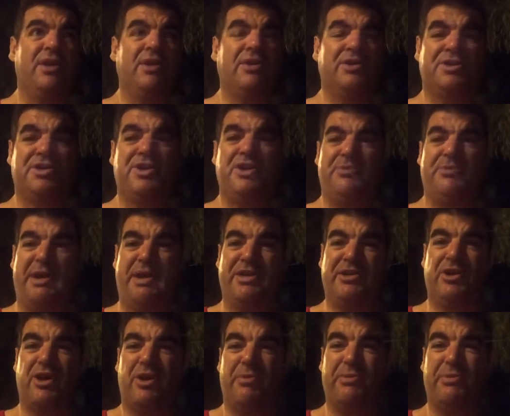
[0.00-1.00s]
a certain amount of
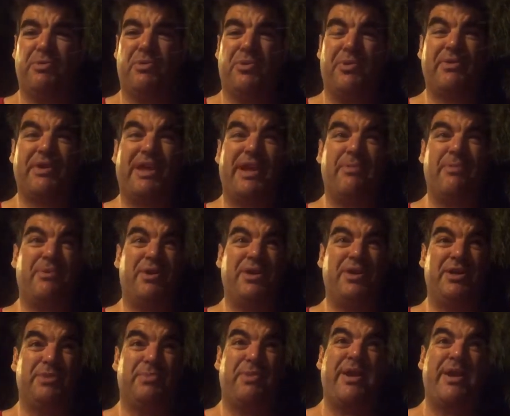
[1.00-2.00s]
time in the morning. I'll get up early,
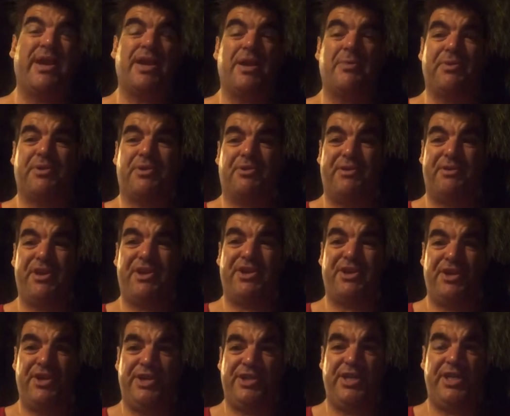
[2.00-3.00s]
despite getting up at
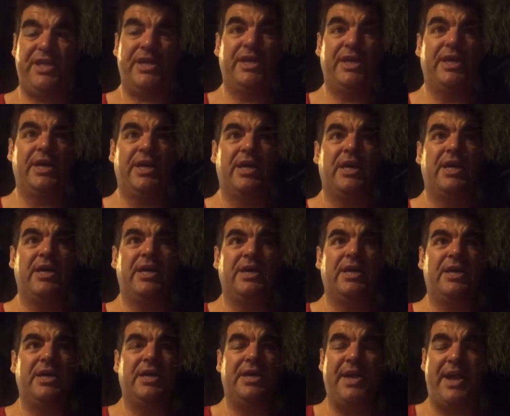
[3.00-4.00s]
3:30
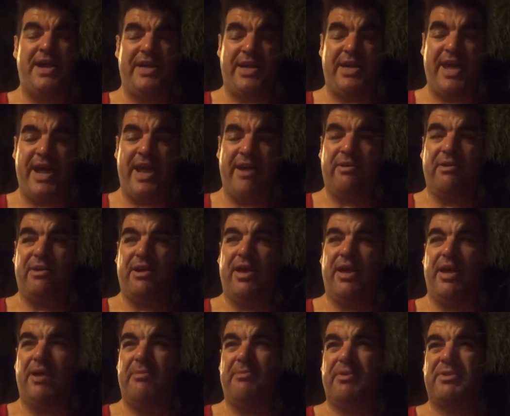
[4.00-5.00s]
and heading out.
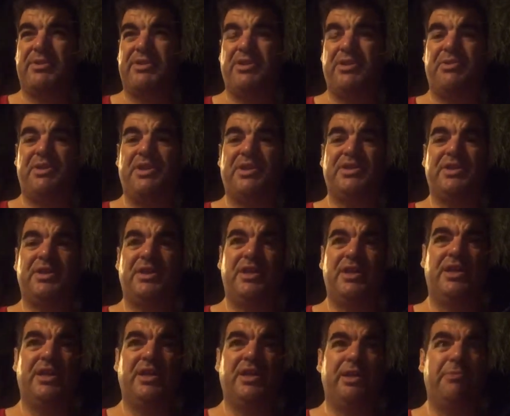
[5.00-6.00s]
I still need to
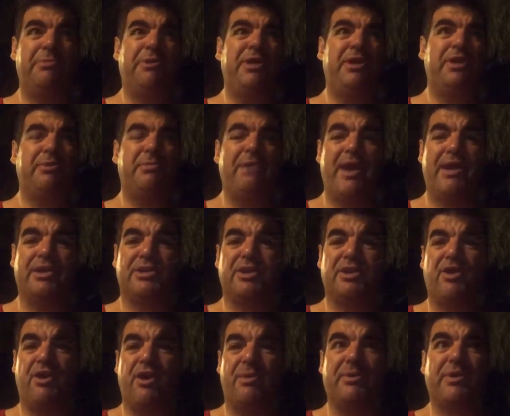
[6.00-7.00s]
limit the amount of
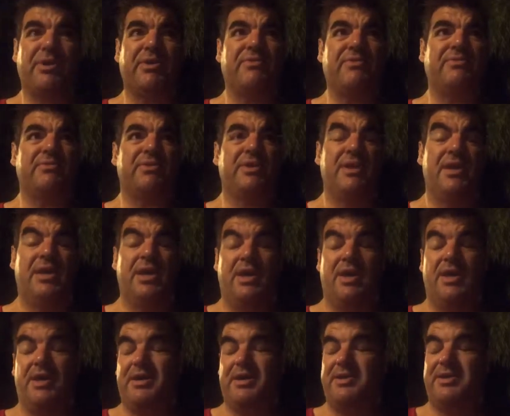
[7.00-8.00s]
time because
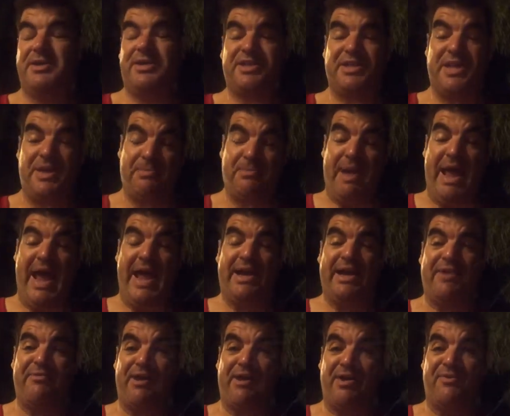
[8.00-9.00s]
I need to get back,
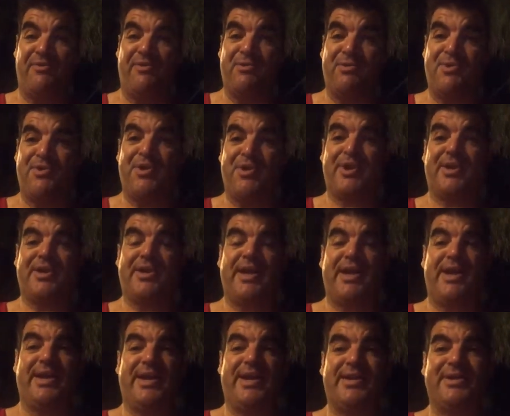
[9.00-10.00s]
get ready for work,
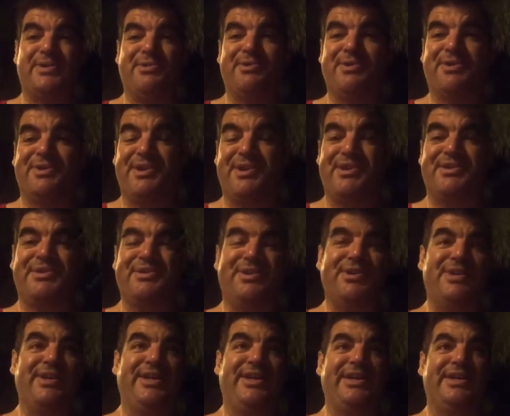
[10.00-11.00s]
get to work nice and
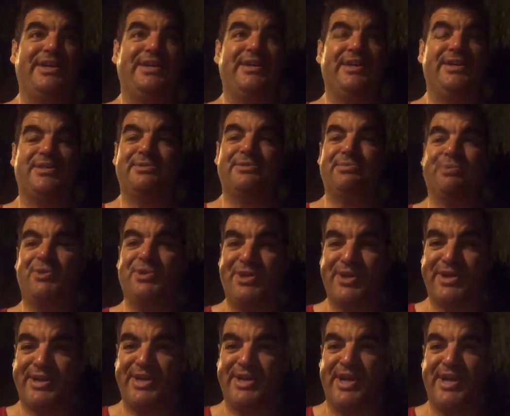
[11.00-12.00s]
early, get some
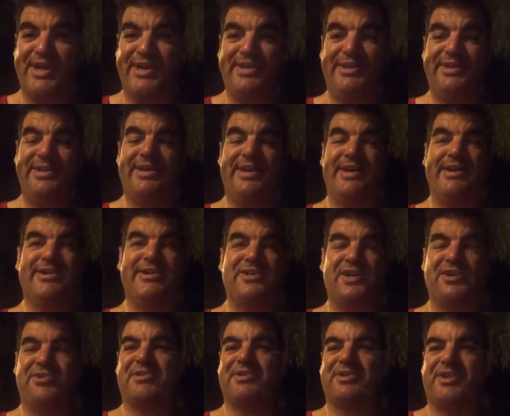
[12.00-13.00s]
work done, you know,
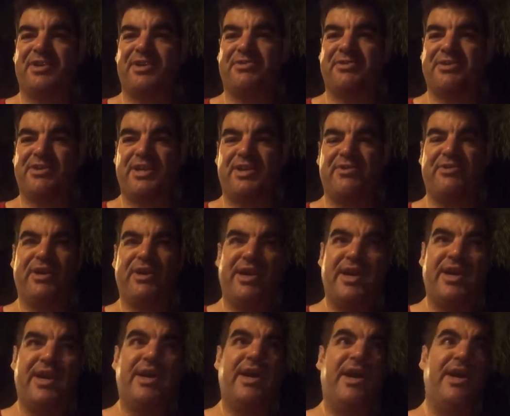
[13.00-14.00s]
etc, etc, etc,
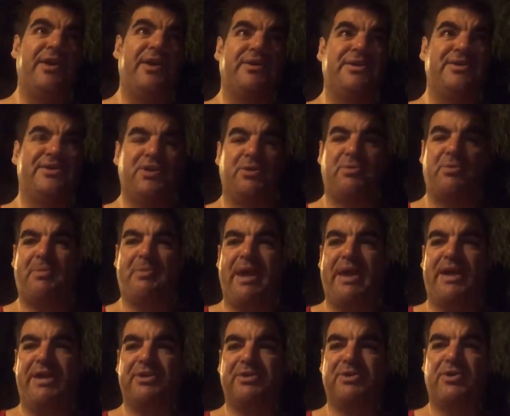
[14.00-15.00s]
and then still be
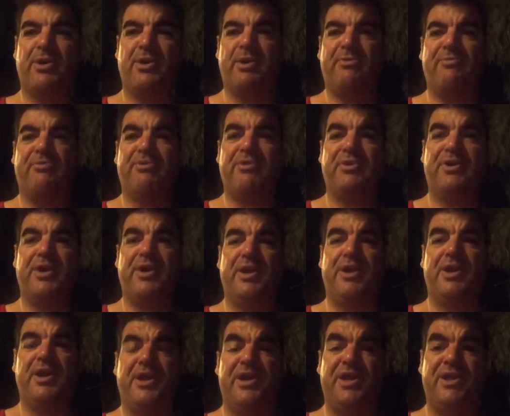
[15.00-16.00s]
back in time for
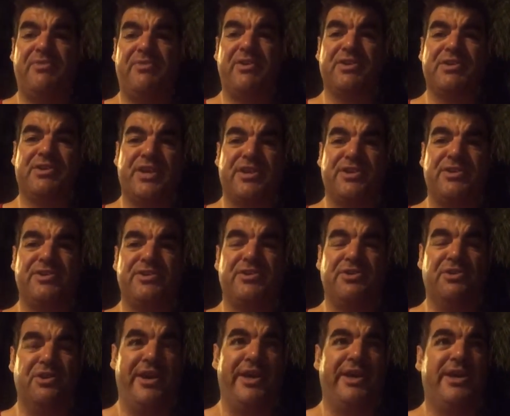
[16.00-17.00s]
an evening session
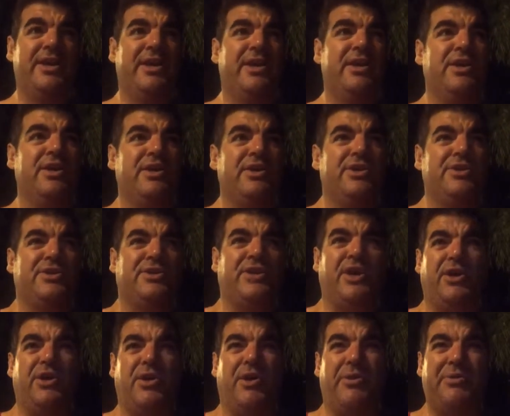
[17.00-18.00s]
tonight.
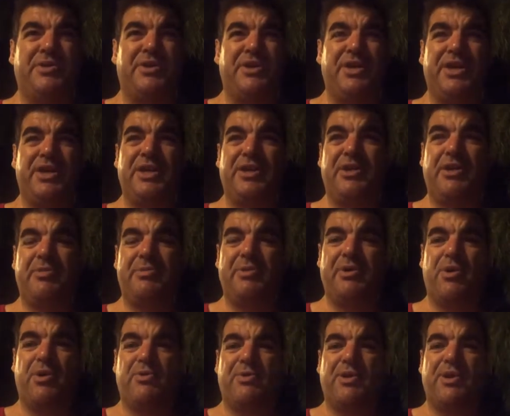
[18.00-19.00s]
So I was thinking I'd be
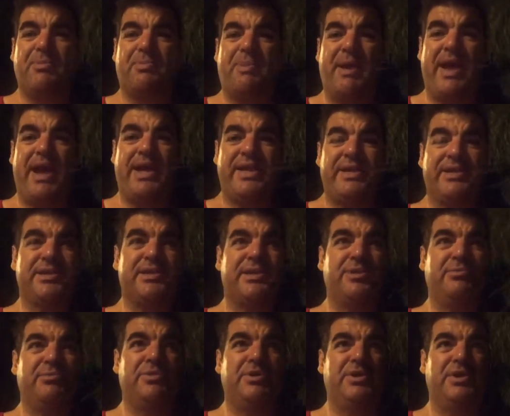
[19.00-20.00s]
holding a pace
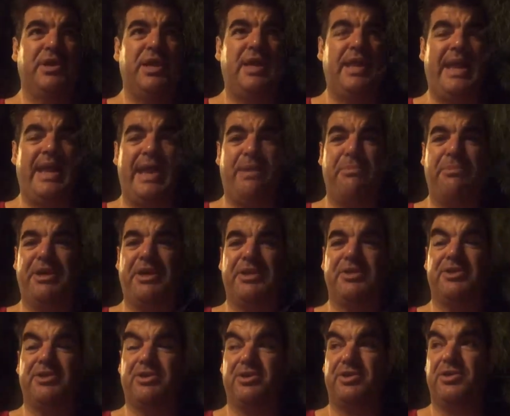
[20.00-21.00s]
that would allow me
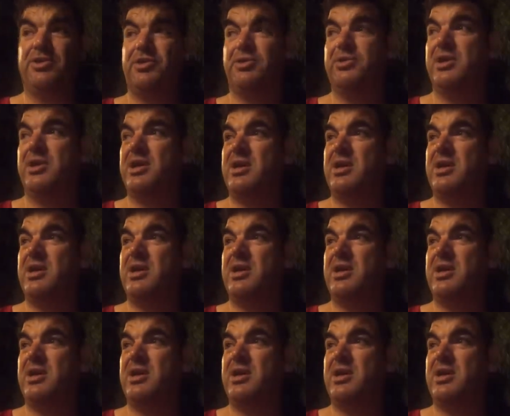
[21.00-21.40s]
to do